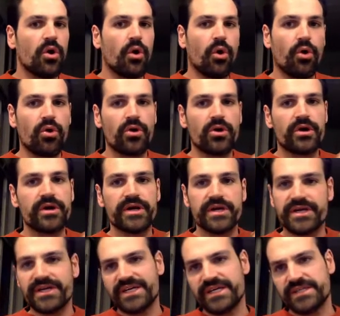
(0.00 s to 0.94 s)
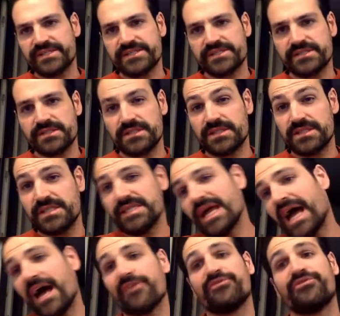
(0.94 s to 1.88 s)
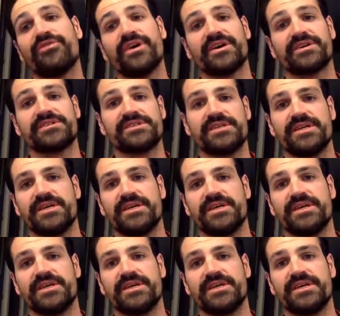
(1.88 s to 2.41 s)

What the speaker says: or it's not fixed.